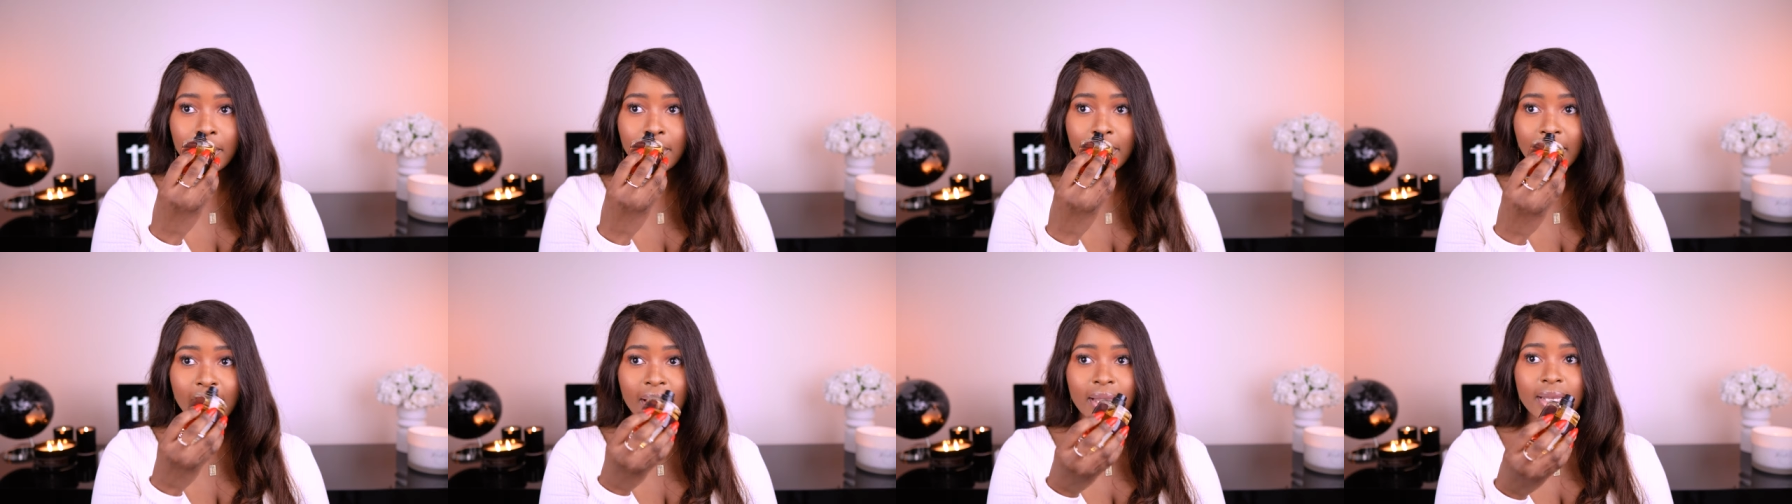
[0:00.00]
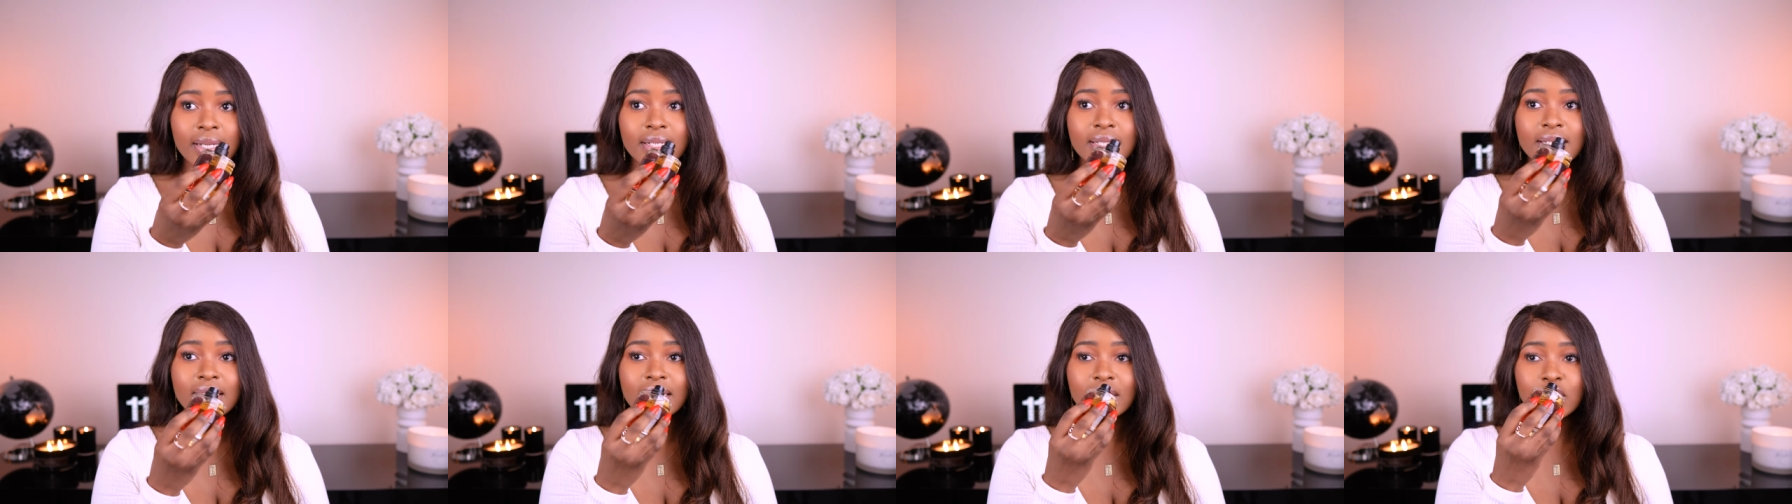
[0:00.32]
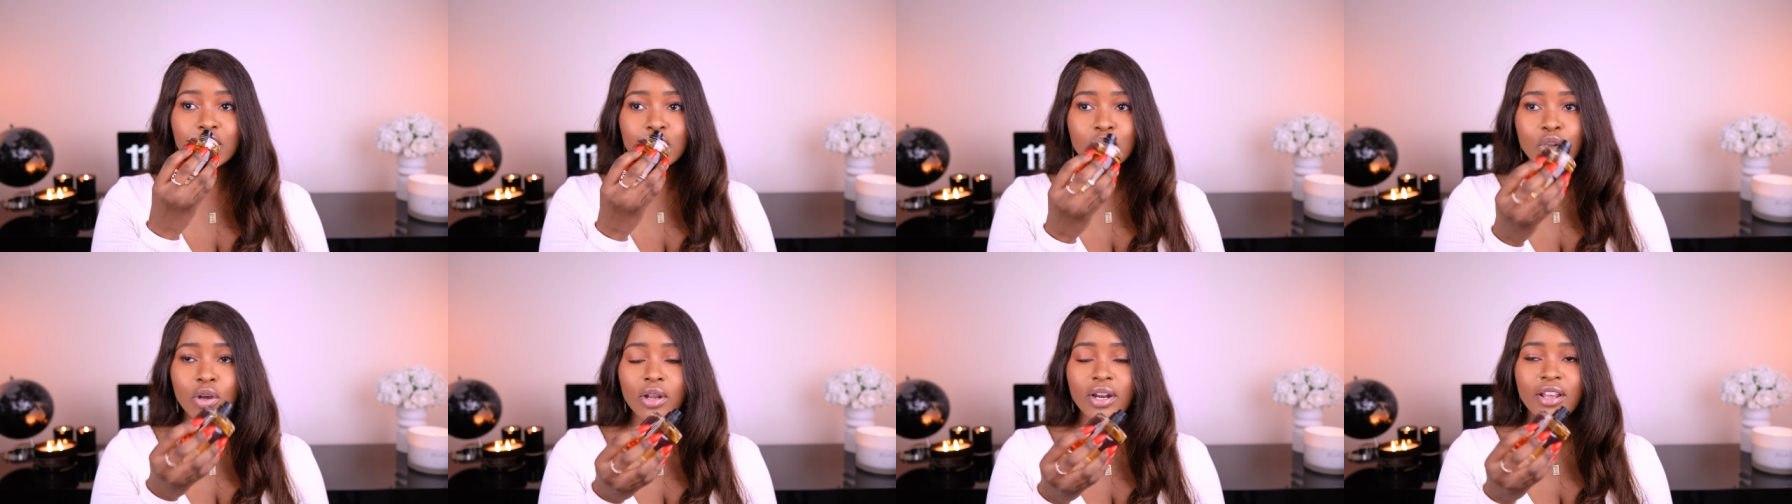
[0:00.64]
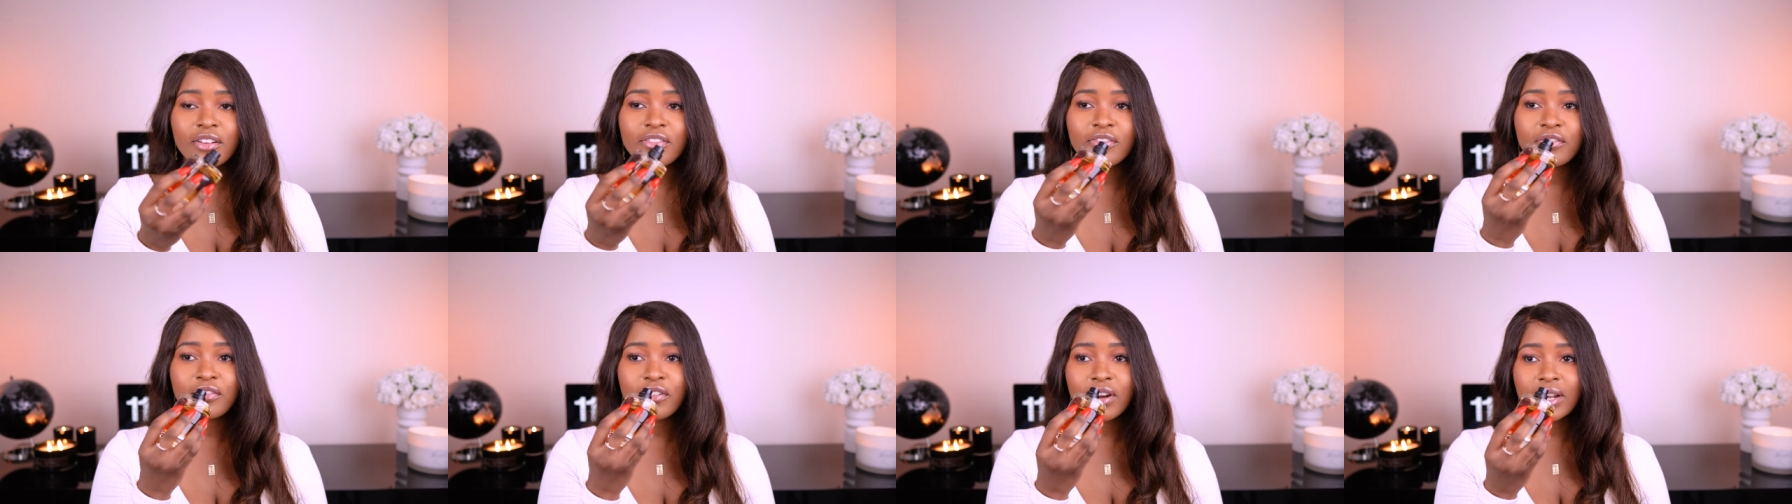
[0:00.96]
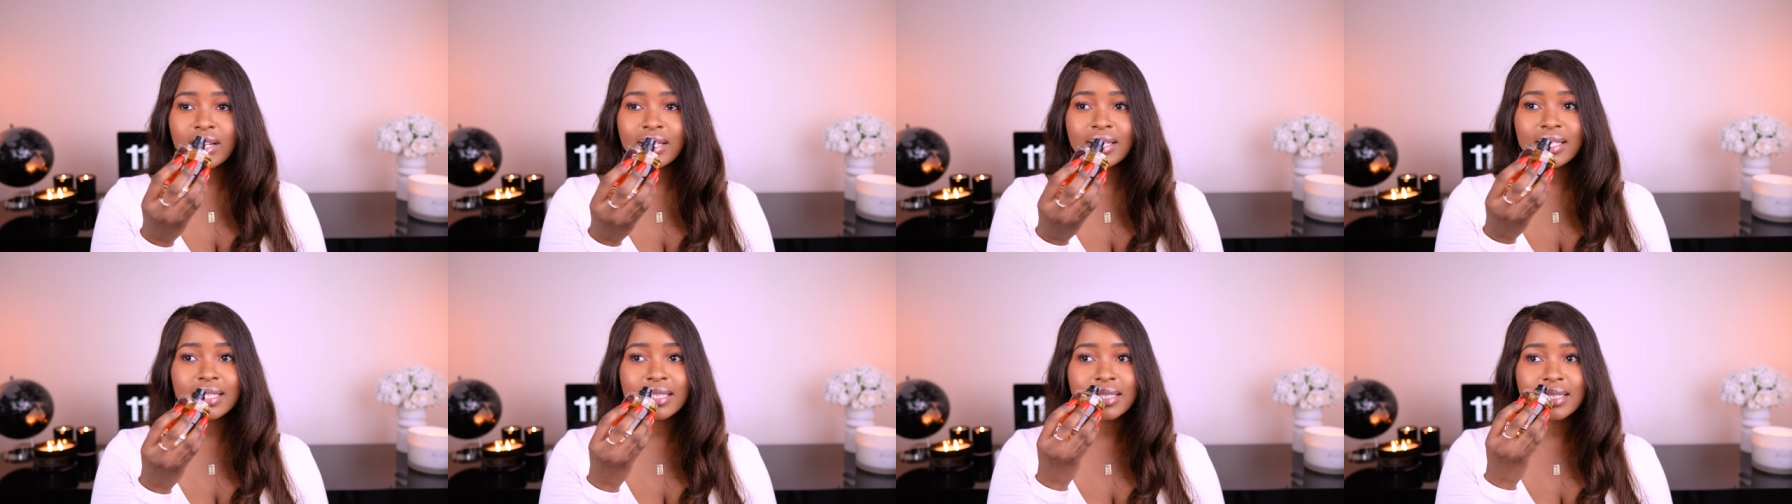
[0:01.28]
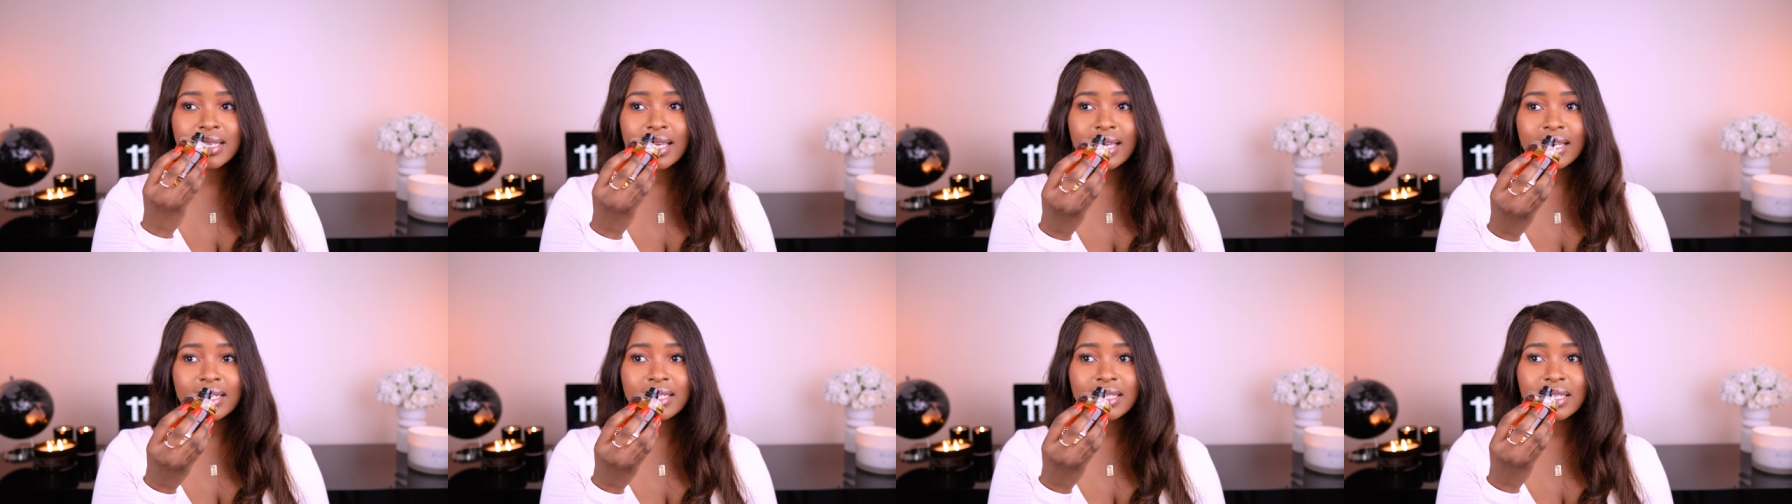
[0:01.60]
But it's not a friendly
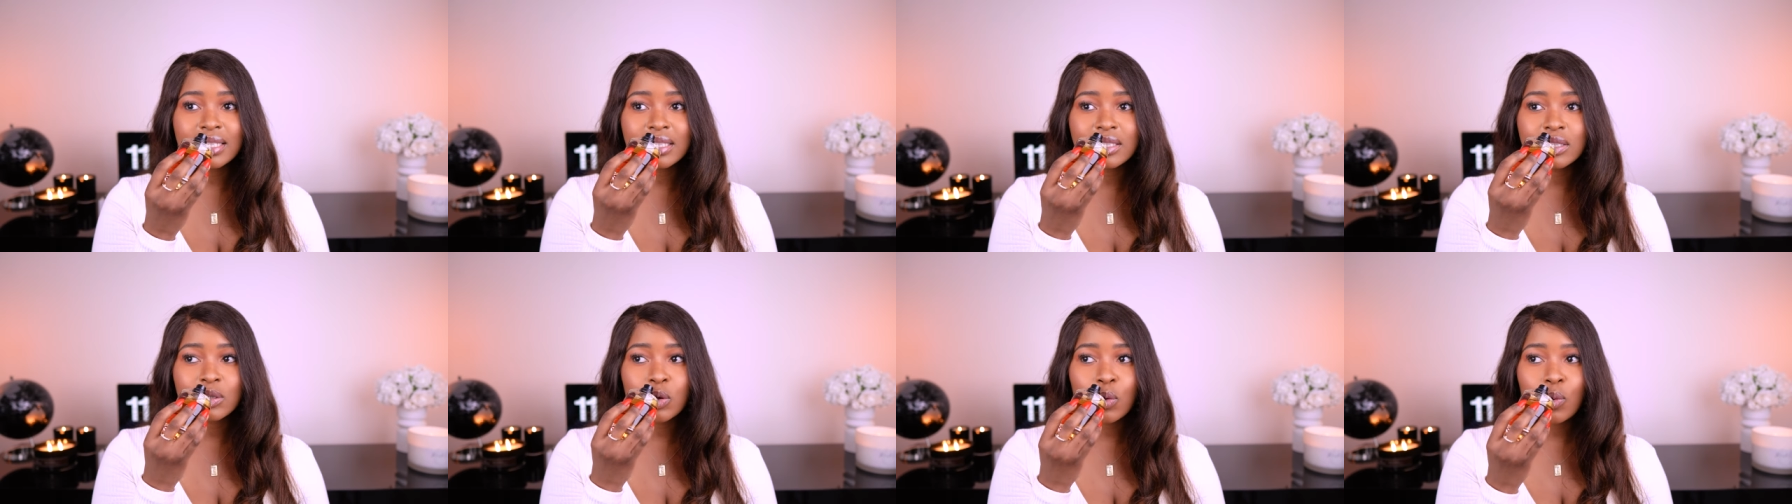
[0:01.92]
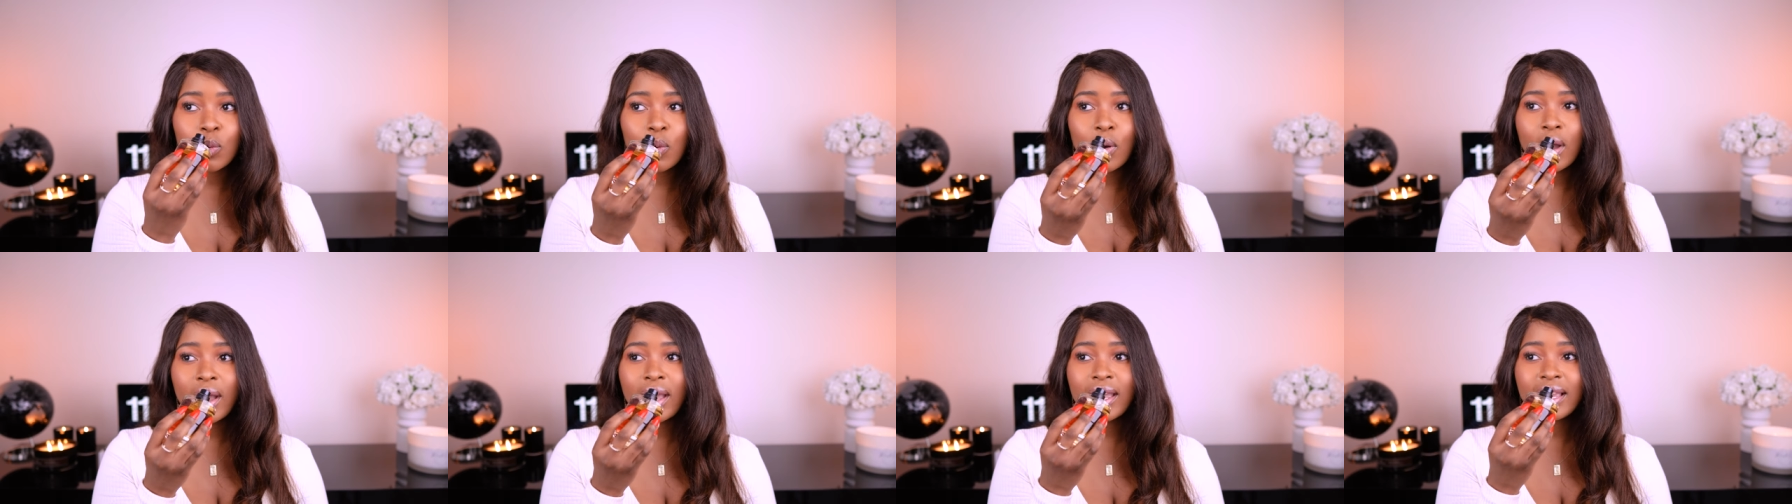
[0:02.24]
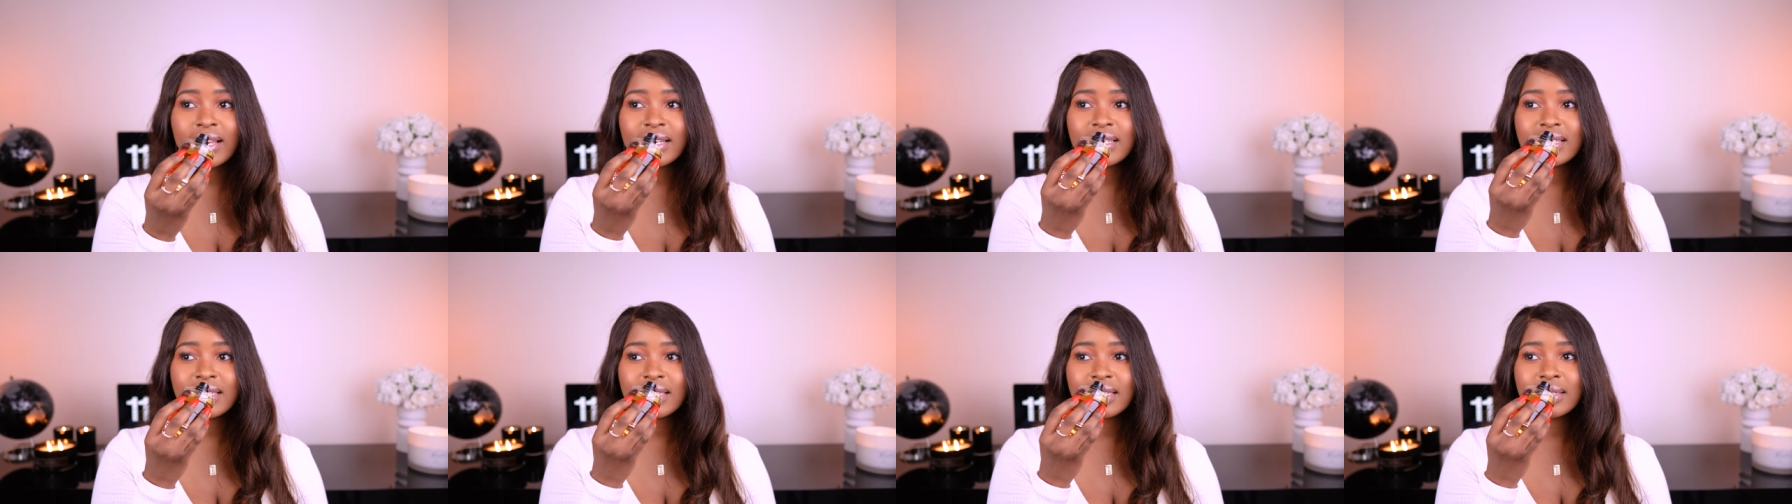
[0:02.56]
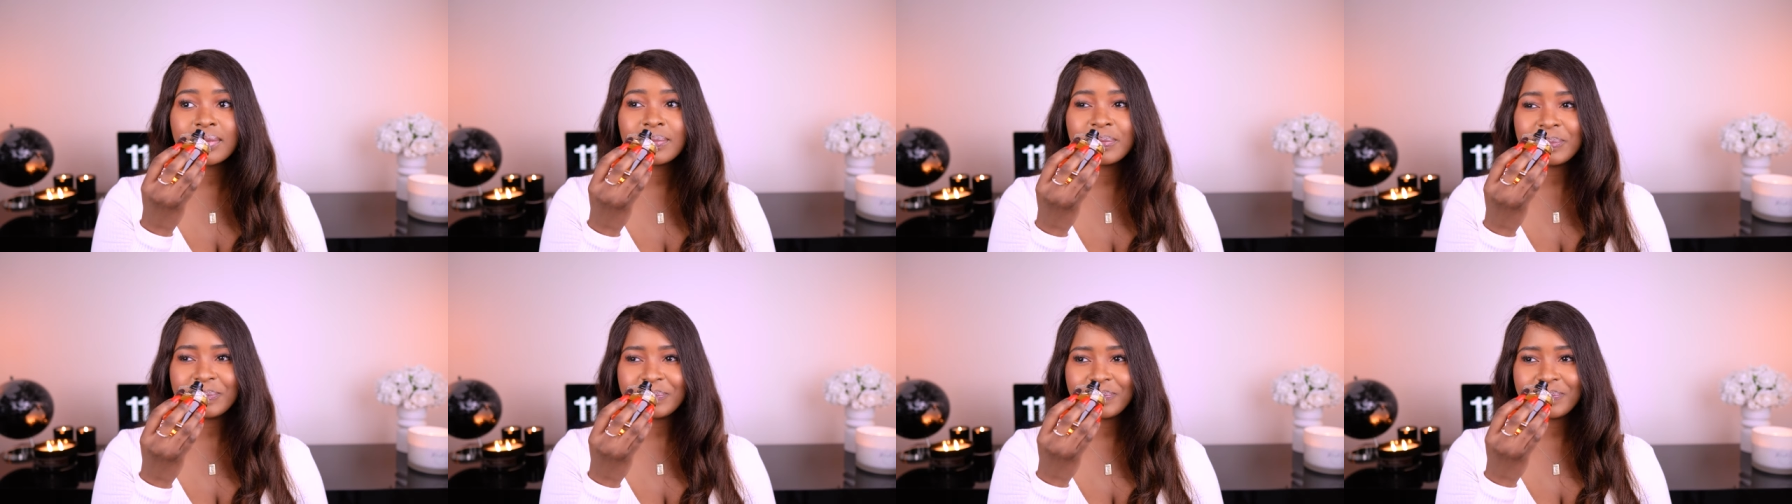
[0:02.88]
scent, it's quite